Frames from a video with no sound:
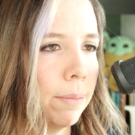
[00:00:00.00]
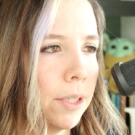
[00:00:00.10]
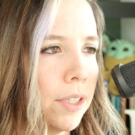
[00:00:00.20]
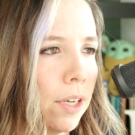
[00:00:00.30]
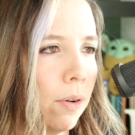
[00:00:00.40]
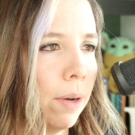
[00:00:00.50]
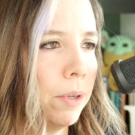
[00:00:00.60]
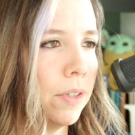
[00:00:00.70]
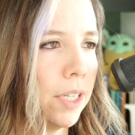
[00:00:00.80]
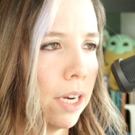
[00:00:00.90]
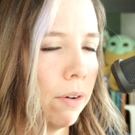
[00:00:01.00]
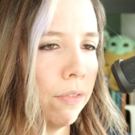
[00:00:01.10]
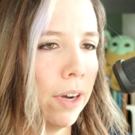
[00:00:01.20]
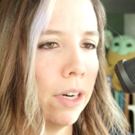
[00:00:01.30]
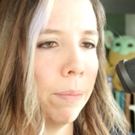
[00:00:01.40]
So I'm using Keyword
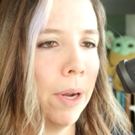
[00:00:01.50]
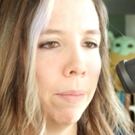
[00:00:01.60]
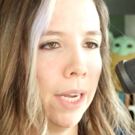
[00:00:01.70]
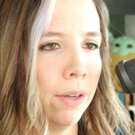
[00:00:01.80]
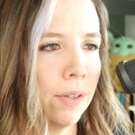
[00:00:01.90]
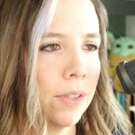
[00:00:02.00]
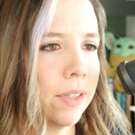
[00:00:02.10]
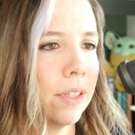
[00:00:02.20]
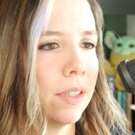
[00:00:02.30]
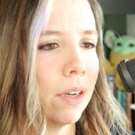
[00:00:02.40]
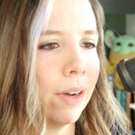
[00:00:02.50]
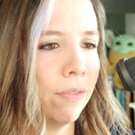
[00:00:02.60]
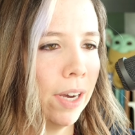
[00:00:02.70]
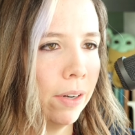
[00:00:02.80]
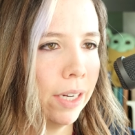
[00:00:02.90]
Finder by Mangles. So I
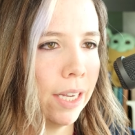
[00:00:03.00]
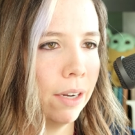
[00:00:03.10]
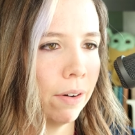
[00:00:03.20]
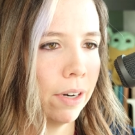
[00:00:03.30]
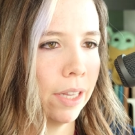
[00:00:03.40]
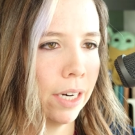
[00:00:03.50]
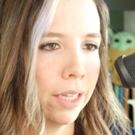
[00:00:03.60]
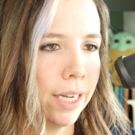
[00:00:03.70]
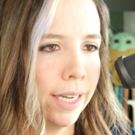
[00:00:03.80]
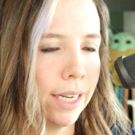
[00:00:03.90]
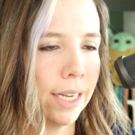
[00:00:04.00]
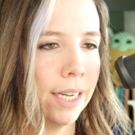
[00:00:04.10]
found a keyword that I like.